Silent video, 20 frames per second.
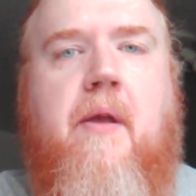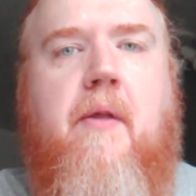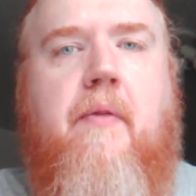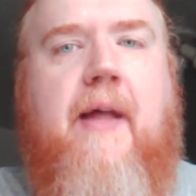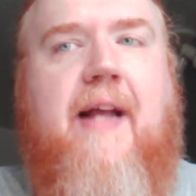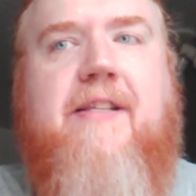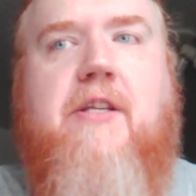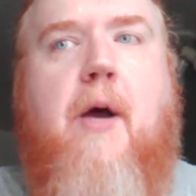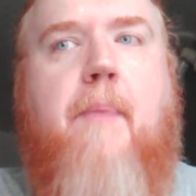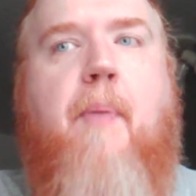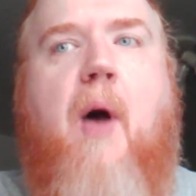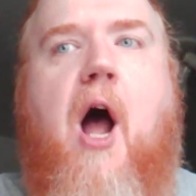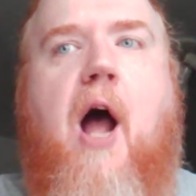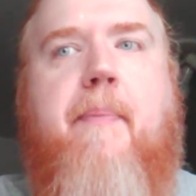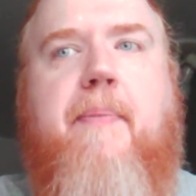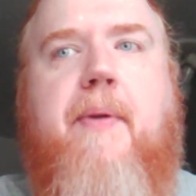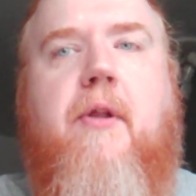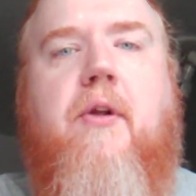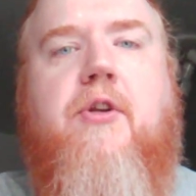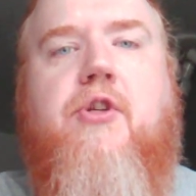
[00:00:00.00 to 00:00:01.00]
That's how
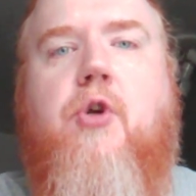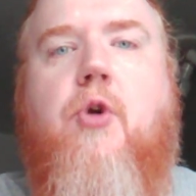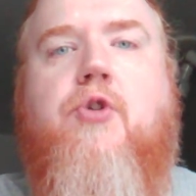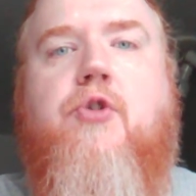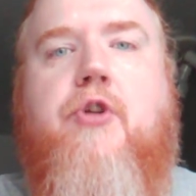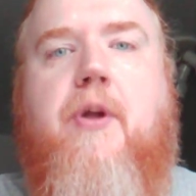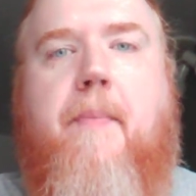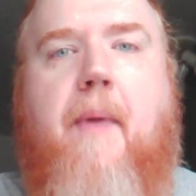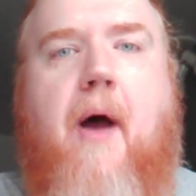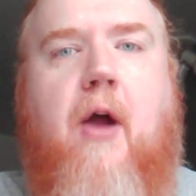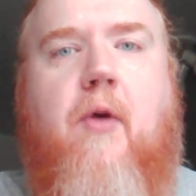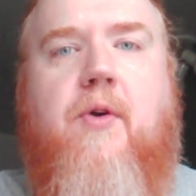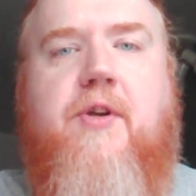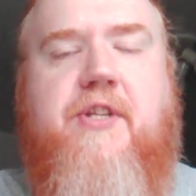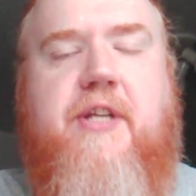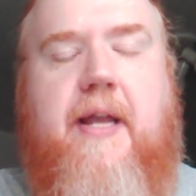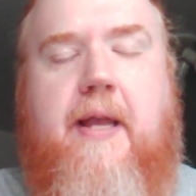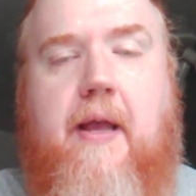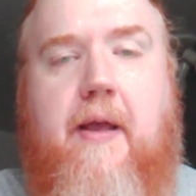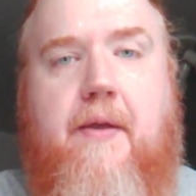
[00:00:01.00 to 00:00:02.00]
popular social
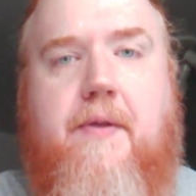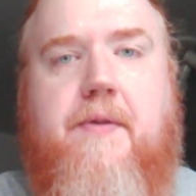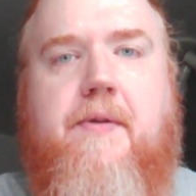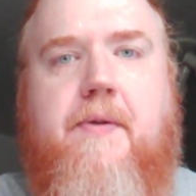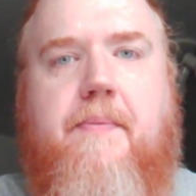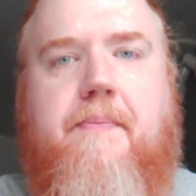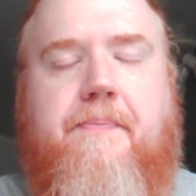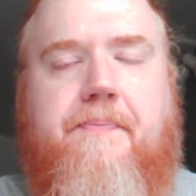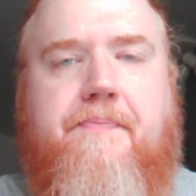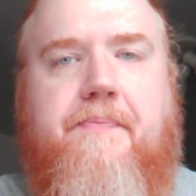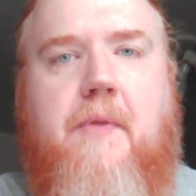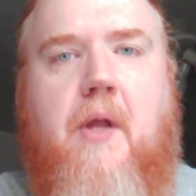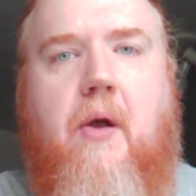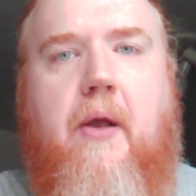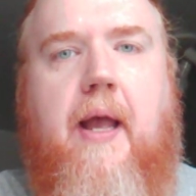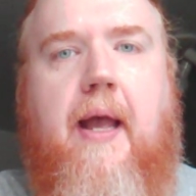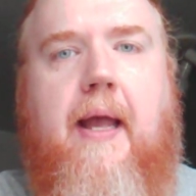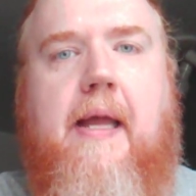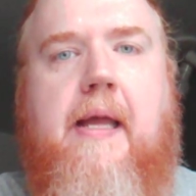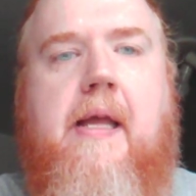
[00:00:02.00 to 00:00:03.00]
democracy is,
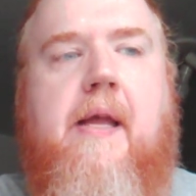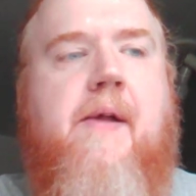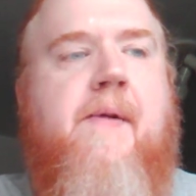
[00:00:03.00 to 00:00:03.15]
okay?